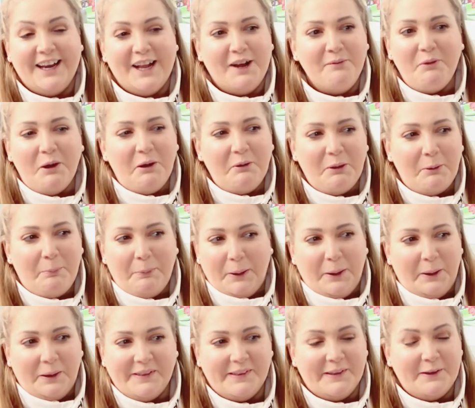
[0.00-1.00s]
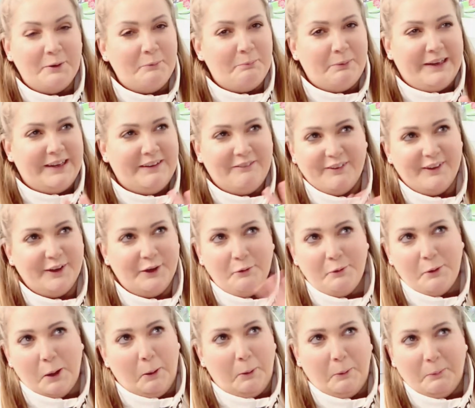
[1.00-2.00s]
And I'm not a person who believes
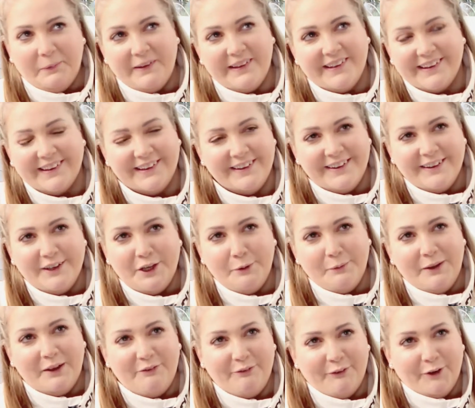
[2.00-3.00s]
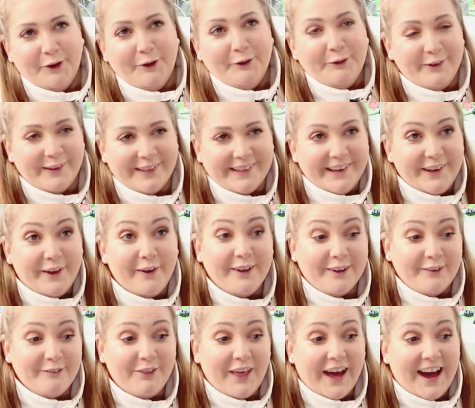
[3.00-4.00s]
in ghosts and UFOs and
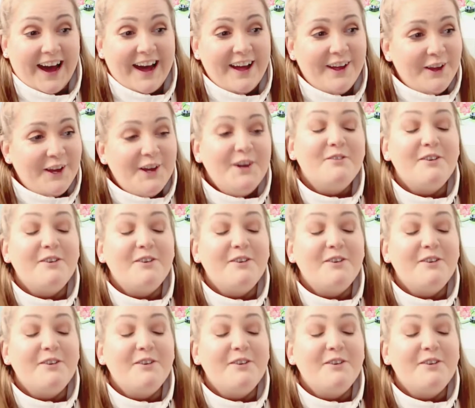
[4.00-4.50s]
all of that,